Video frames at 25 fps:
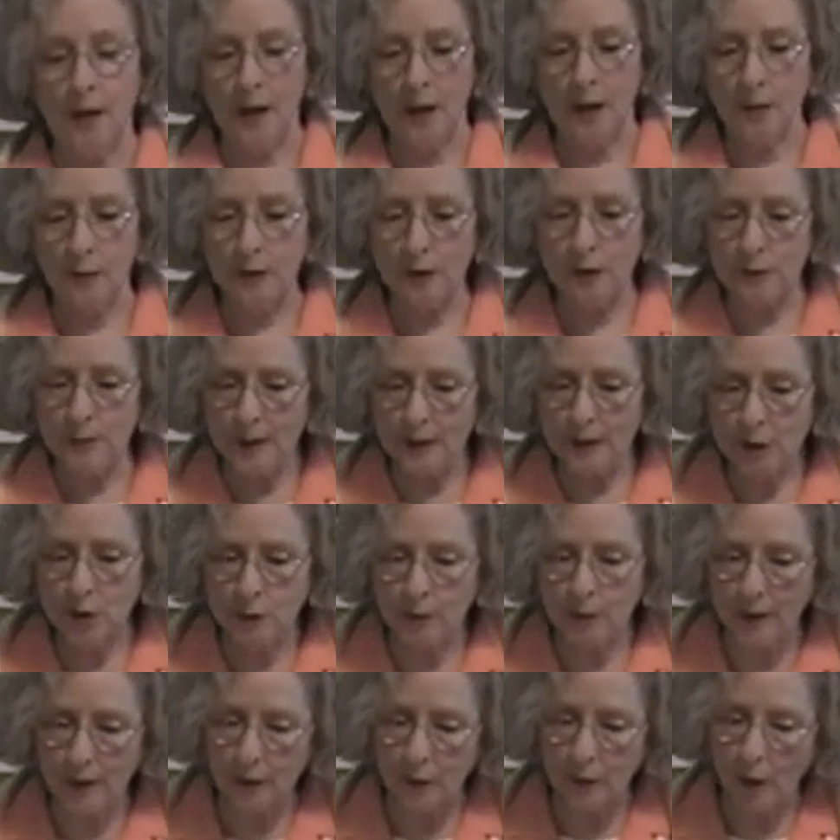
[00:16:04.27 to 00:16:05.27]
It was
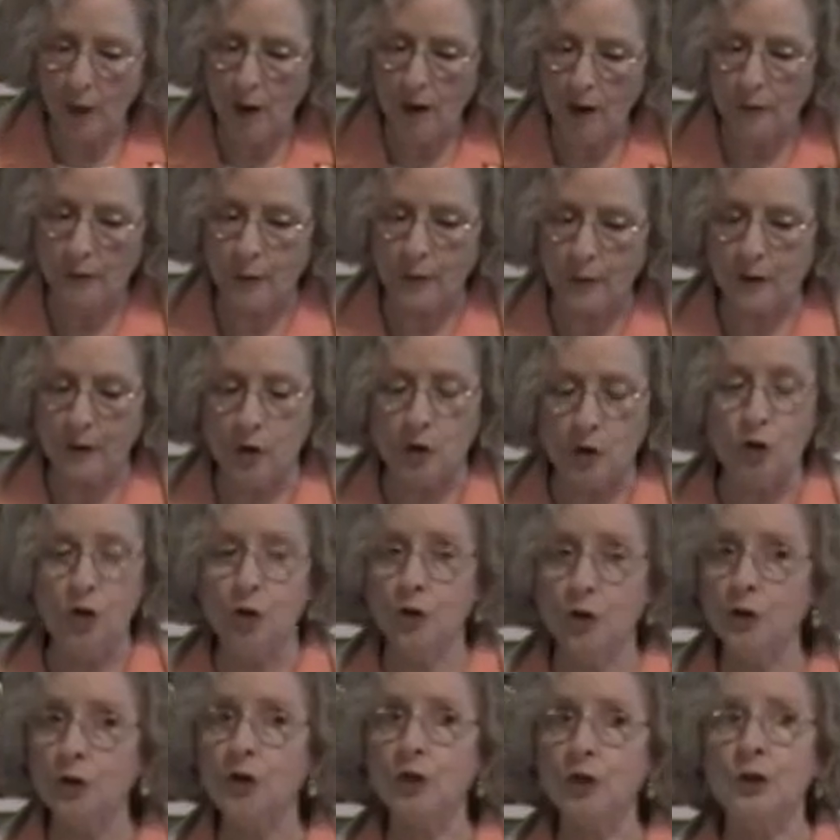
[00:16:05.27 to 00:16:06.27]
much better off when the
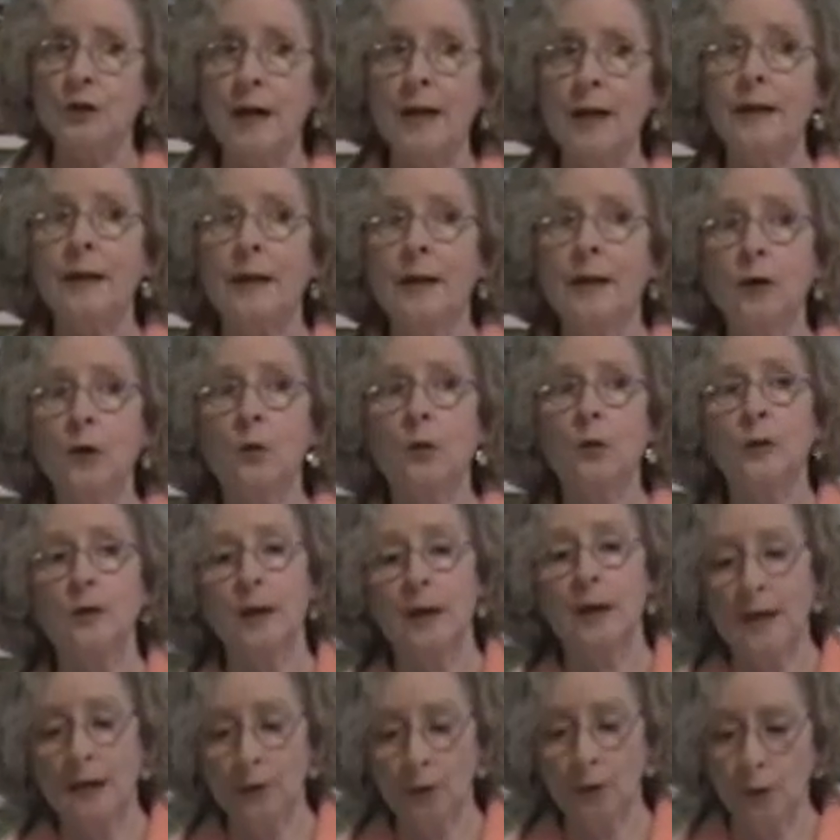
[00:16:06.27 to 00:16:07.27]
church-state
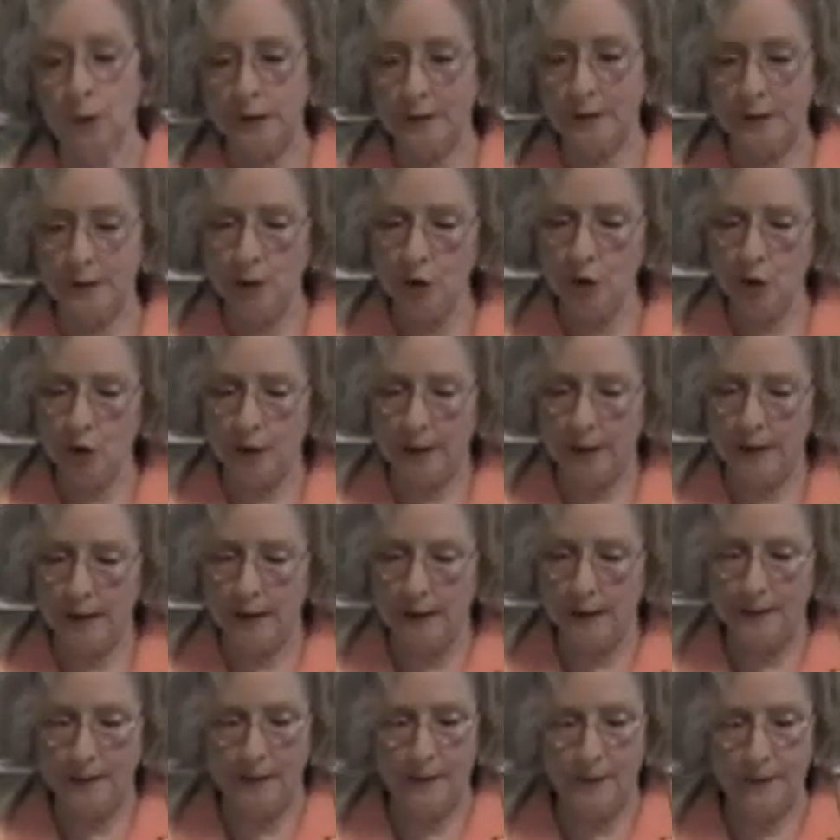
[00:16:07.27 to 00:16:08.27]
inquisition
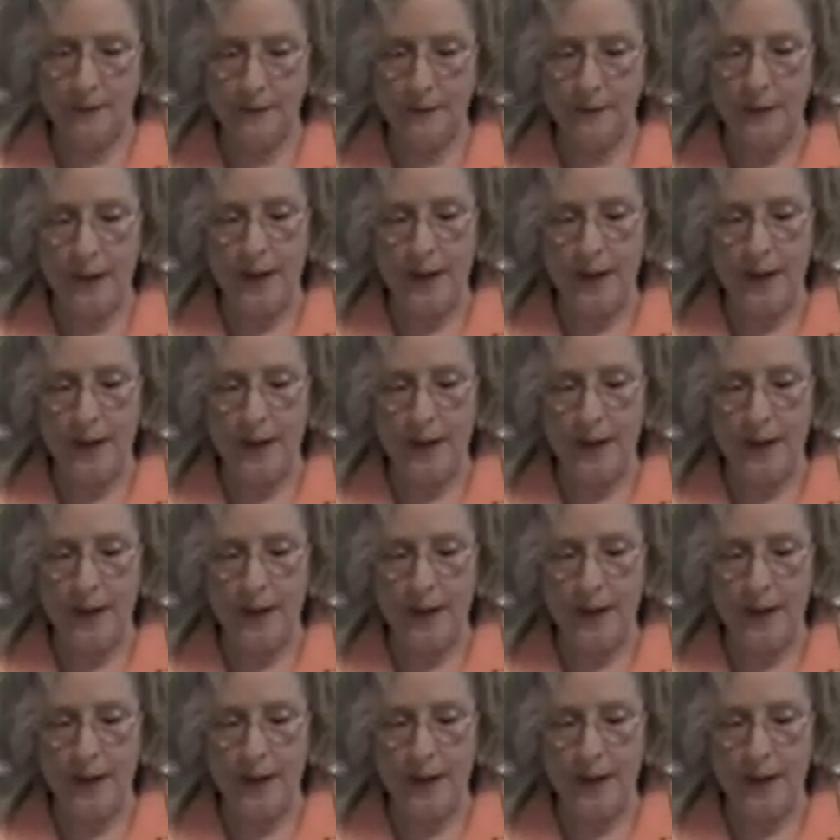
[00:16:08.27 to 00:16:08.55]
ended,